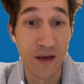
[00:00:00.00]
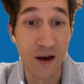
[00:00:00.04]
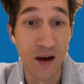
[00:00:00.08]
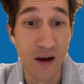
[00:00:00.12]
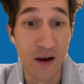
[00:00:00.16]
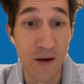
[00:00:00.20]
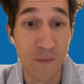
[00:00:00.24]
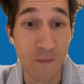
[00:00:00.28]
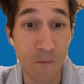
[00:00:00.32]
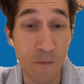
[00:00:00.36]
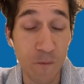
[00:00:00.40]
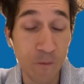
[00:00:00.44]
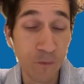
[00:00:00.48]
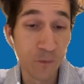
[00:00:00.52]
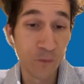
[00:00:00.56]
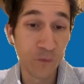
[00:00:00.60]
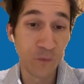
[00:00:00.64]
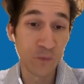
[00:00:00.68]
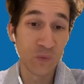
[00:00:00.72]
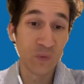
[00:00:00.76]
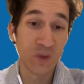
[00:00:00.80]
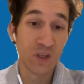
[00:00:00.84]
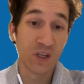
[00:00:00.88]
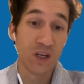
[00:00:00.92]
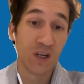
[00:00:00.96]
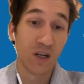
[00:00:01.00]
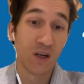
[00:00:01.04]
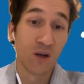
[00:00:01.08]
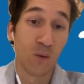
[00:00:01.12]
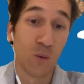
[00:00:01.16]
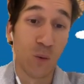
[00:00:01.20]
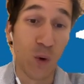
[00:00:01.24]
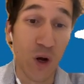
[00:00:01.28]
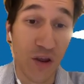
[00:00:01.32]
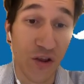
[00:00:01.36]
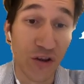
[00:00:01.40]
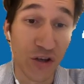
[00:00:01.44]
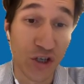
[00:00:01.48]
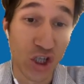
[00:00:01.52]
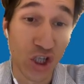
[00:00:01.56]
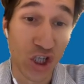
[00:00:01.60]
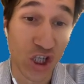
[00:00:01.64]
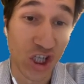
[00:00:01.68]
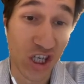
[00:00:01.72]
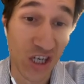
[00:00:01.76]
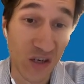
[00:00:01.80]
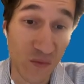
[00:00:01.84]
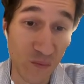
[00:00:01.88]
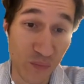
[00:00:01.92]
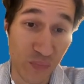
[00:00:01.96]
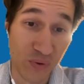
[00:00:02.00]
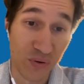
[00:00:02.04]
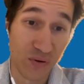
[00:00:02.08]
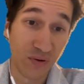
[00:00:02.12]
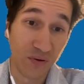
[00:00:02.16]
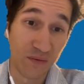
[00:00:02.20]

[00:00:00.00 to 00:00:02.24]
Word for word: um, with sheep